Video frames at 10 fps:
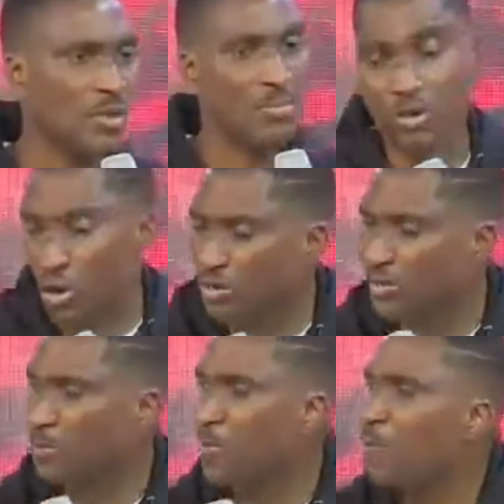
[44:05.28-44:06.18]
Because
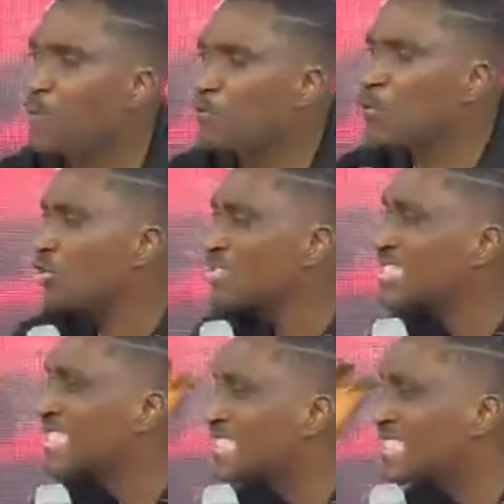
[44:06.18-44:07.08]
people don't
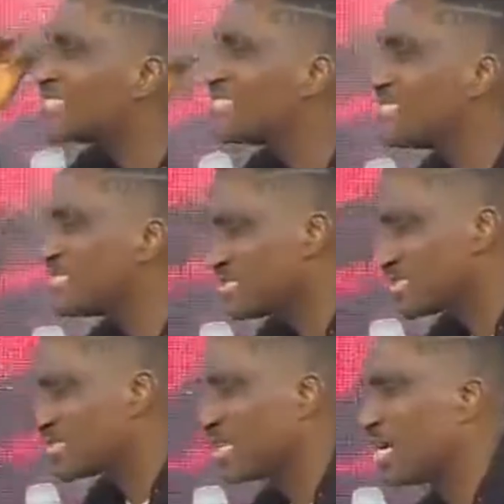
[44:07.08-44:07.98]
see
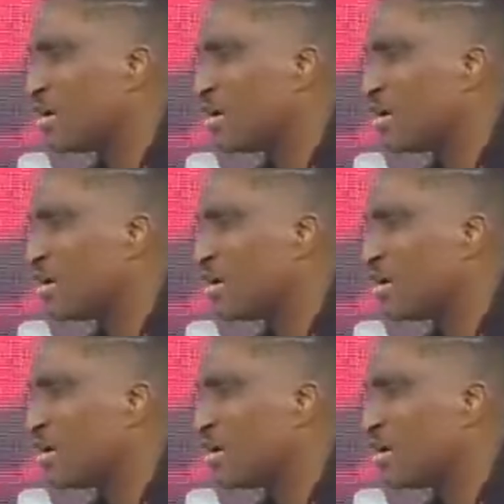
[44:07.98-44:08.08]
things